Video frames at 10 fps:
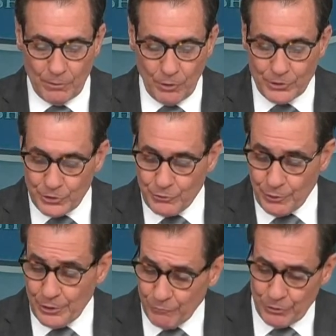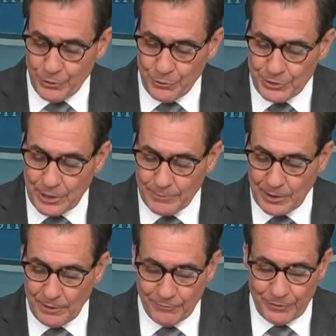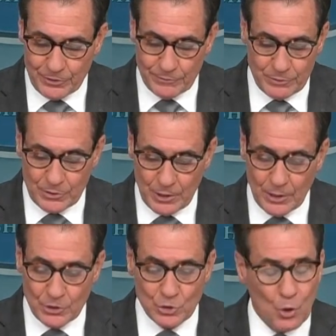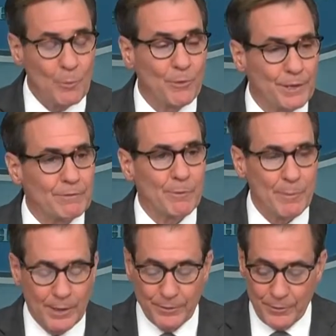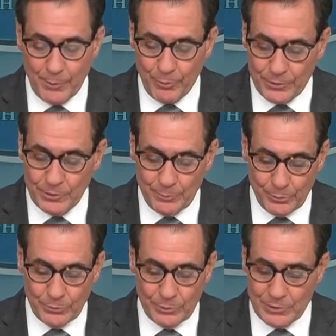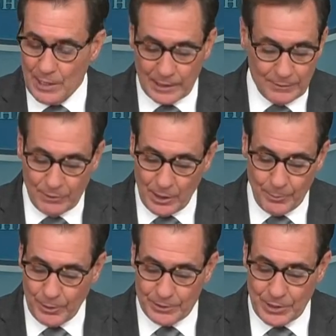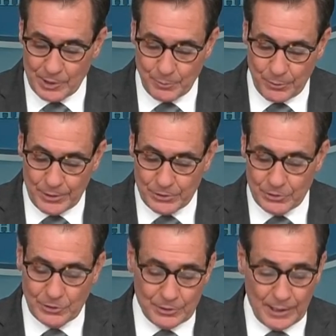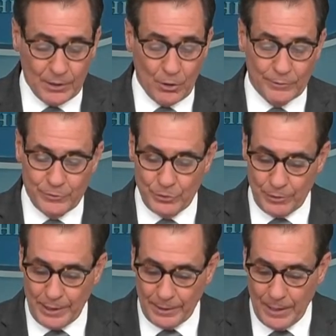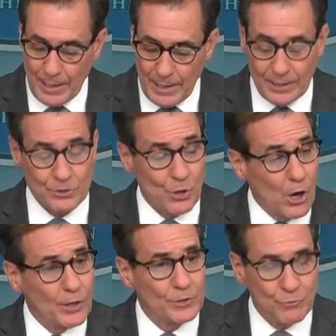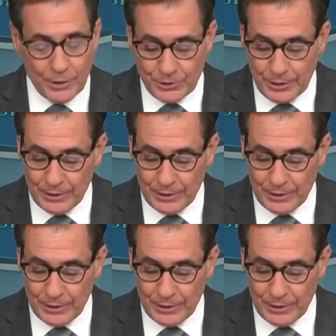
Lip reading: Russia's renewed attempt at an offensive is a sobering reminder that President Putin is not giving up on his aspirations to take all of Ukraine. And as long as Russia